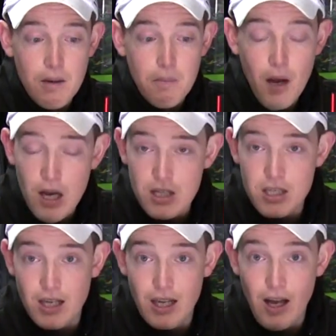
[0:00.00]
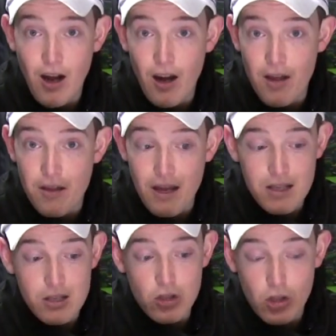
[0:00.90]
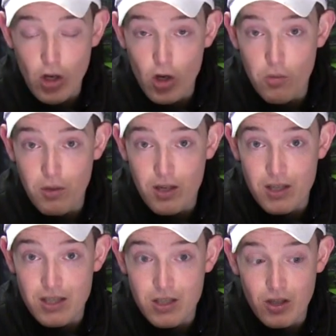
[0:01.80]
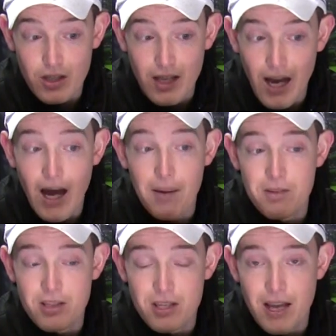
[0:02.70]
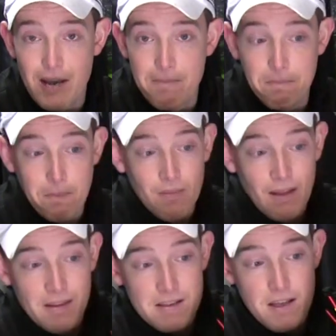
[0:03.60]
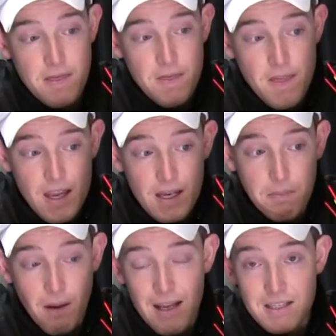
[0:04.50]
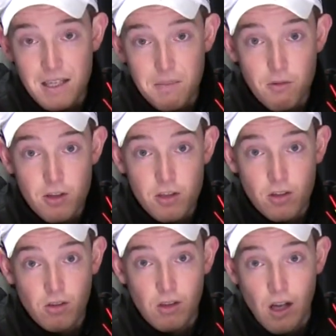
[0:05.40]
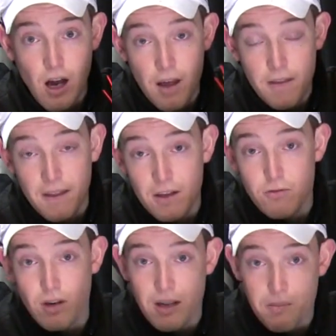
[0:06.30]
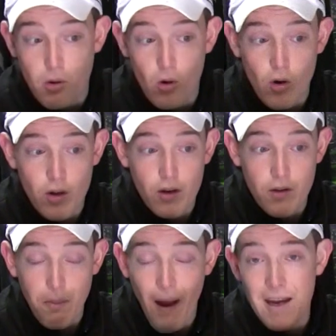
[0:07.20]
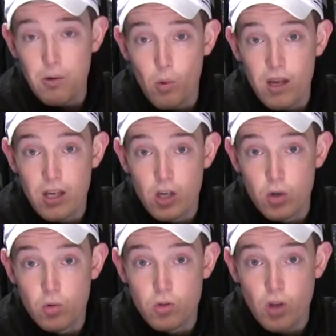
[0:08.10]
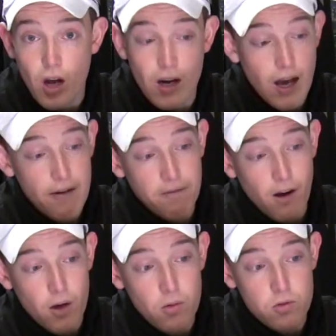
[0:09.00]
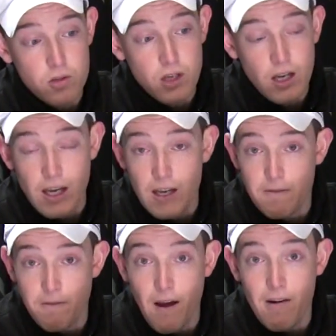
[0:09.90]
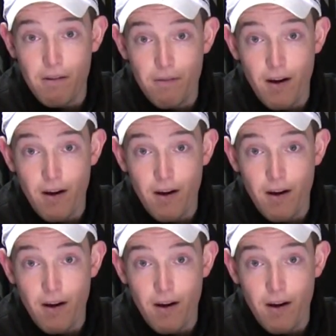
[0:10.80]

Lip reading: Personally, I like the Inter 2 because it's got a carbon stem. There's a thick plastic bristle. I think that's really important. The paint we use on our floats is very